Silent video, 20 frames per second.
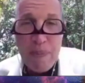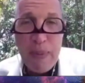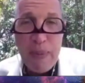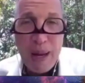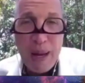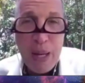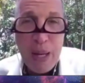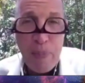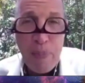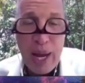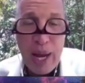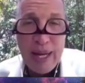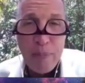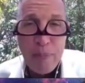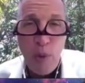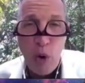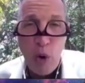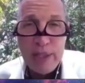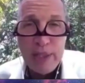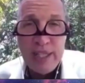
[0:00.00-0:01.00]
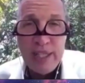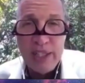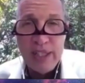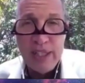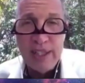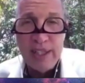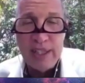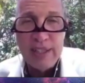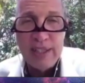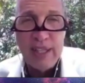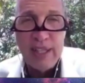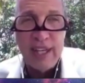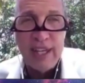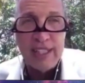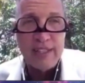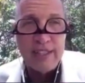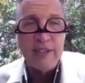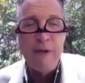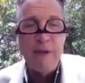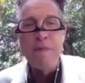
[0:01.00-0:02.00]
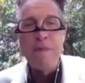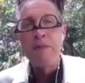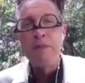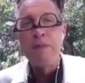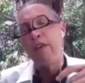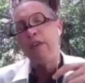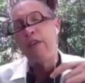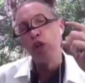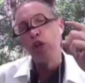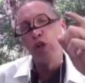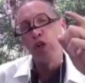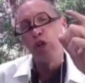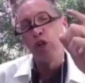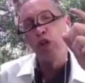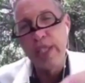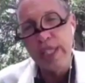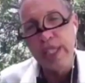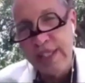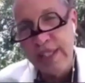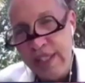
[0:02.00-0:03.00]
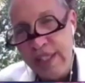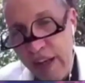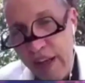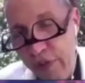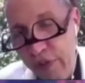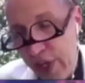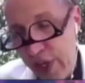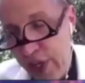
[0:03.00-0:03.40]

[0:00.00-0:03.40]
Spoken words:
it made me pay more attention to science. If you're using science